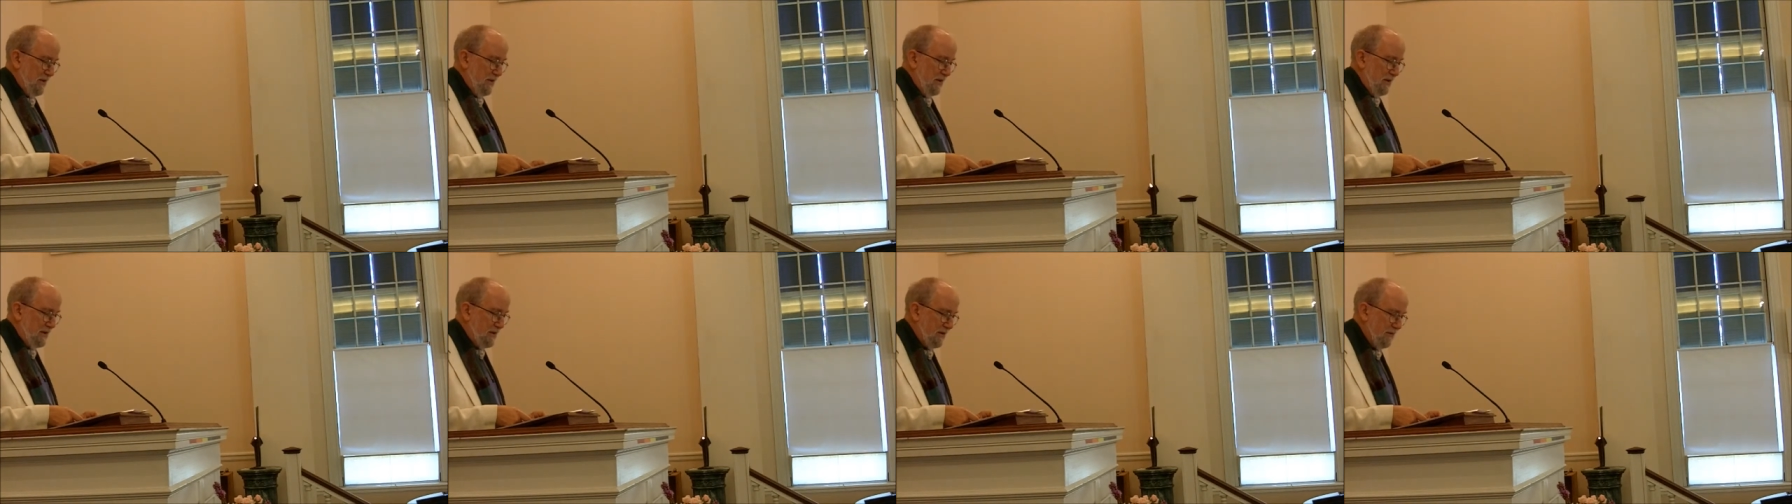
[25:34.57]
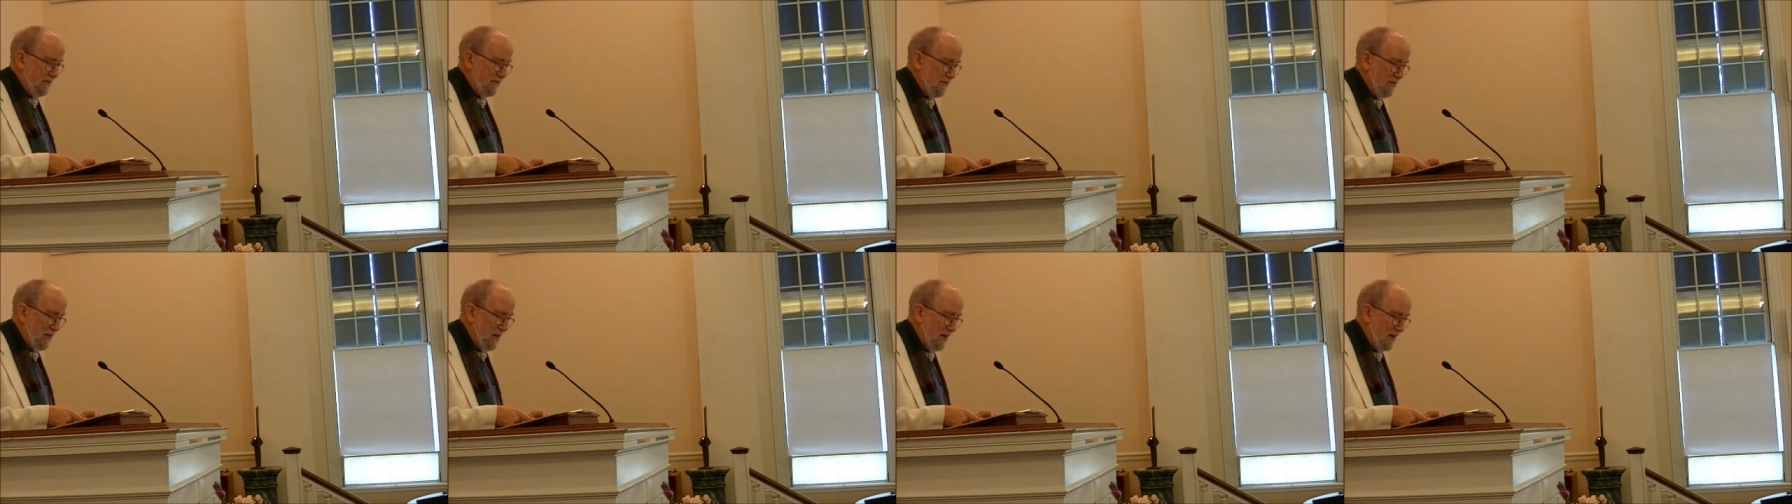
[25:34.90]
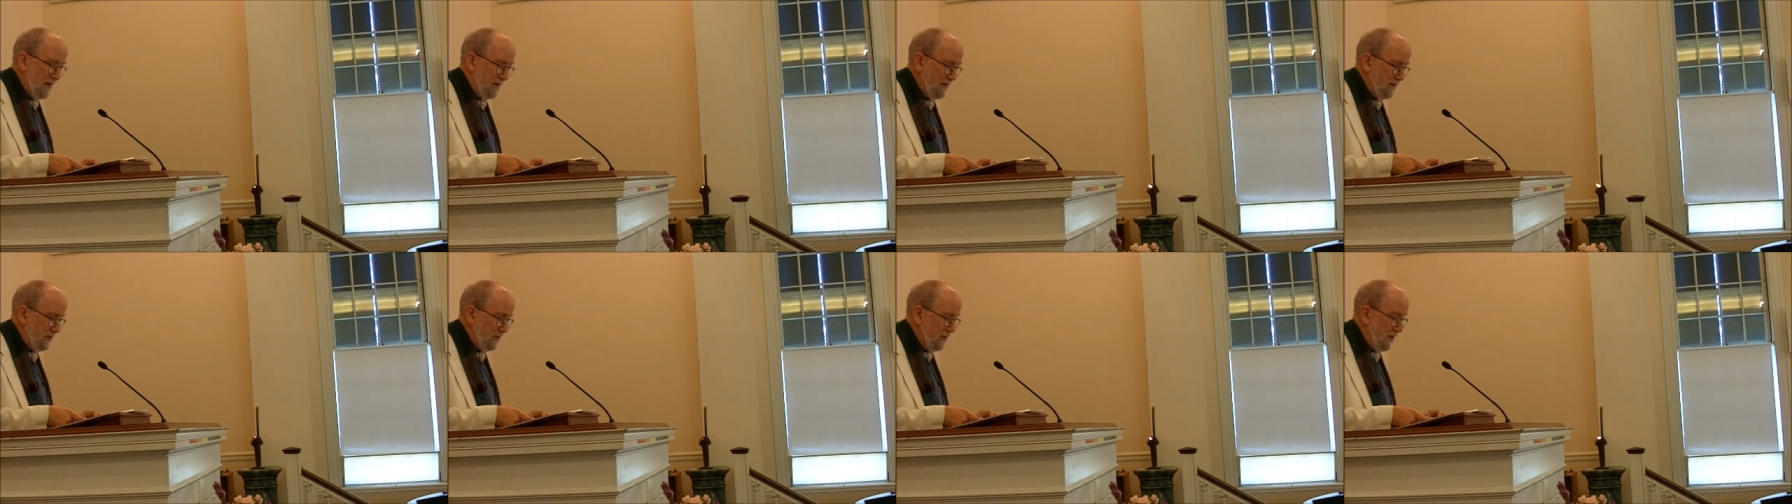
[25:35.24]
and
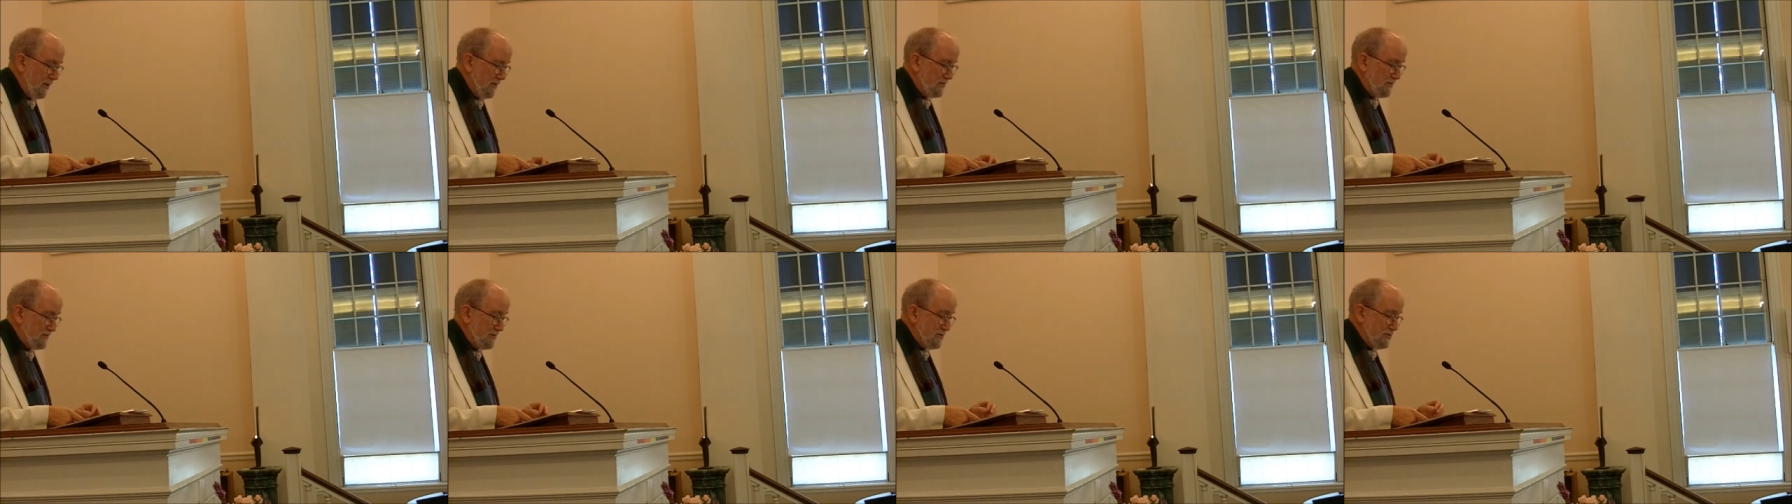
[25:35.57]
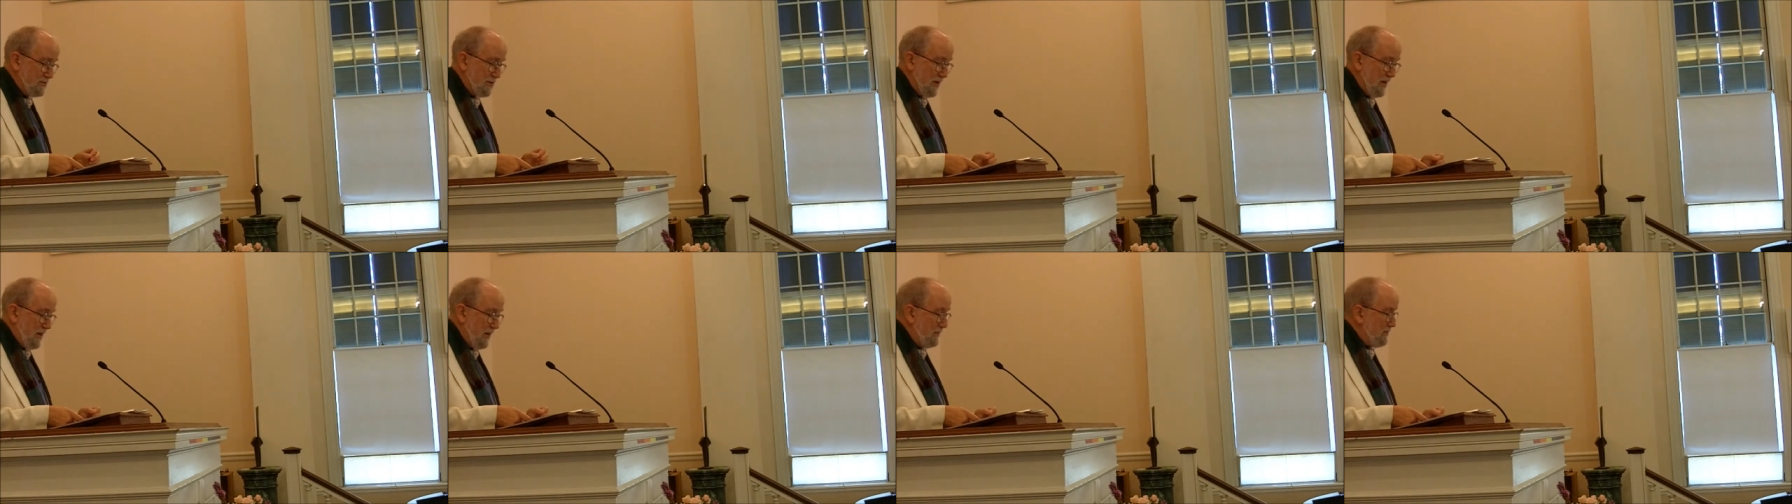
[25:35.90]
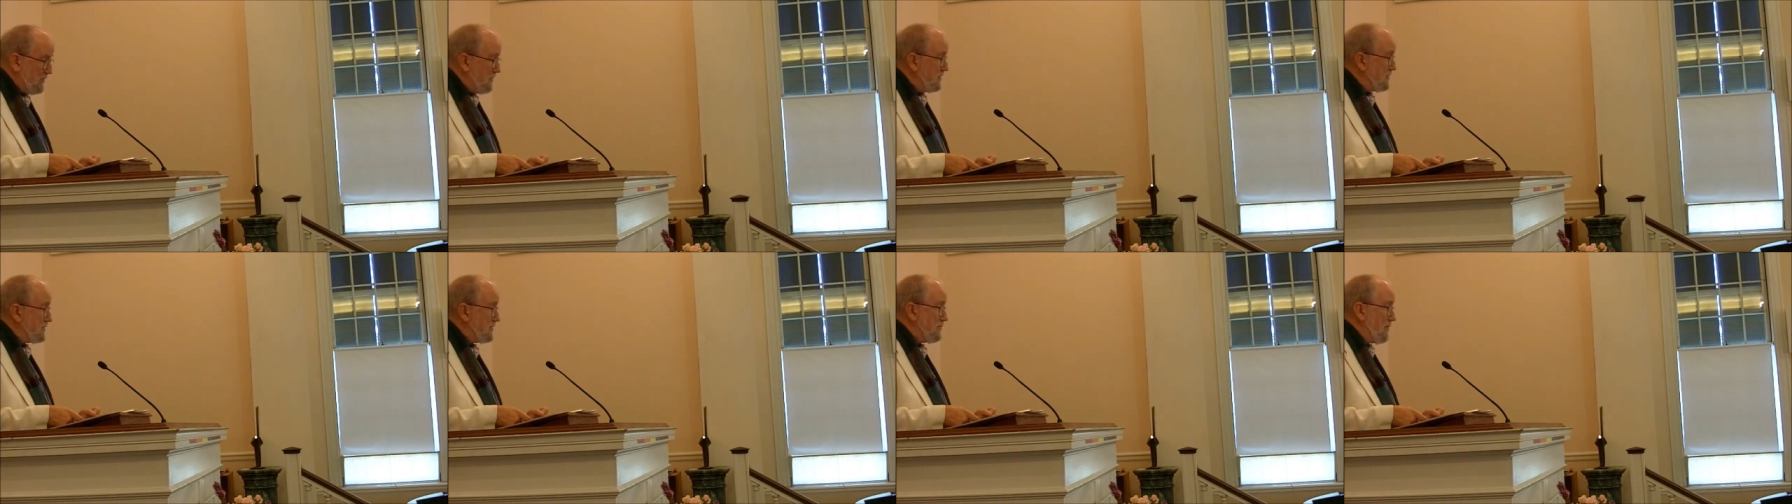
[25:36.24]
confining the western
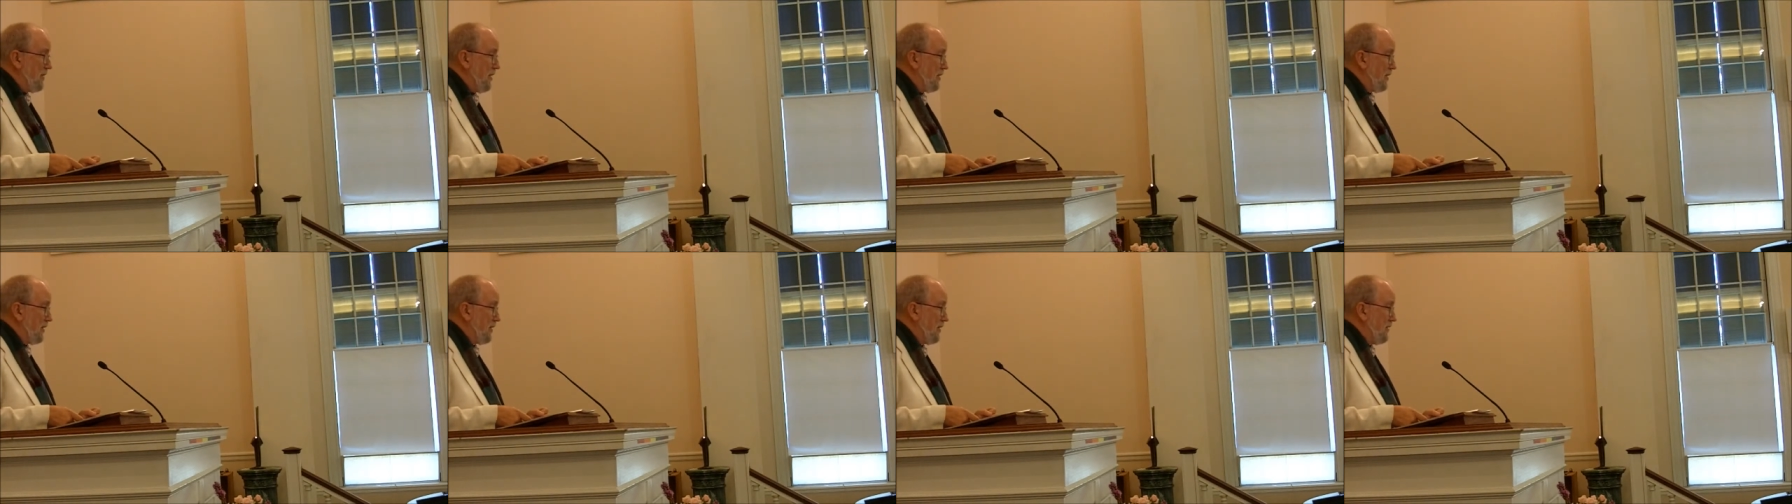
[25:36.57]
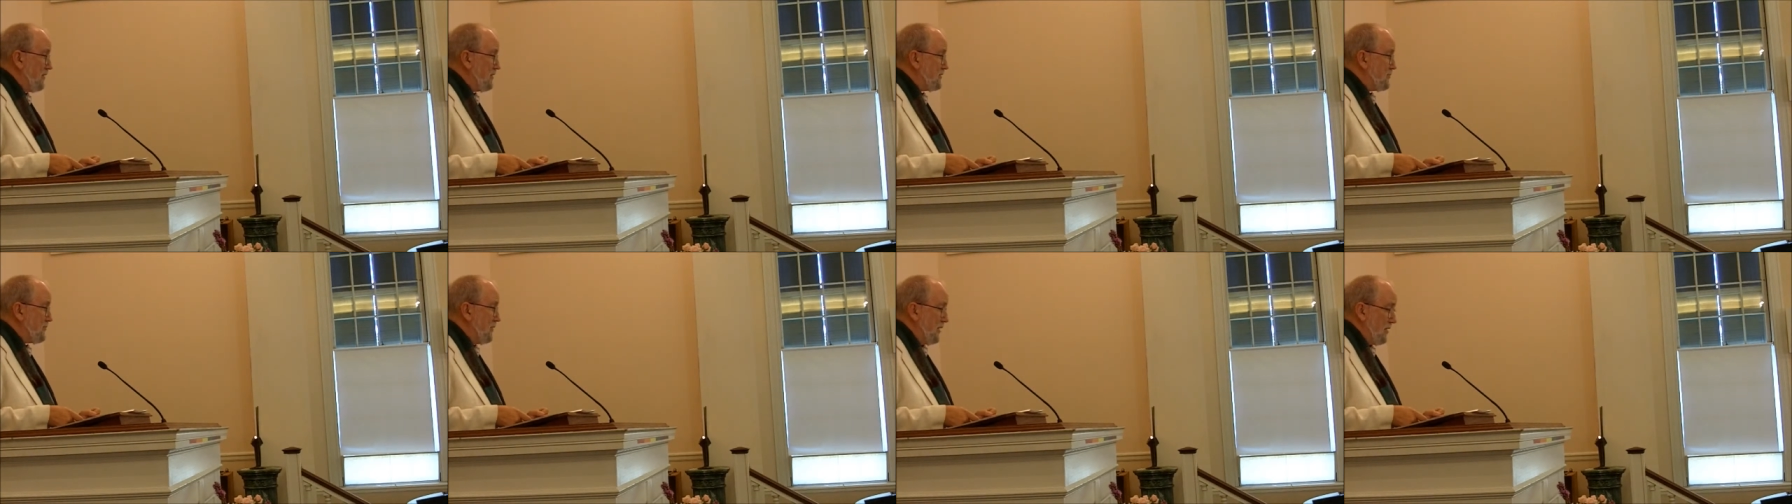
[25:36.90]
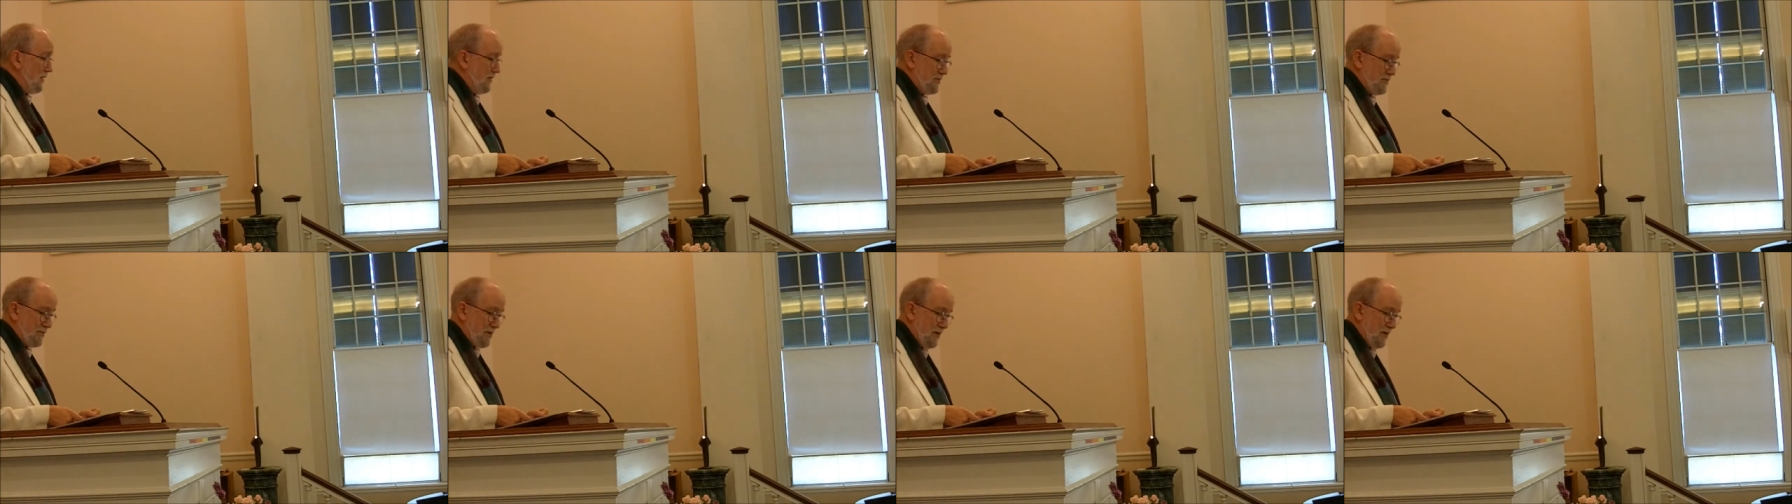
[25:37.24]
tribes in smaller and smaller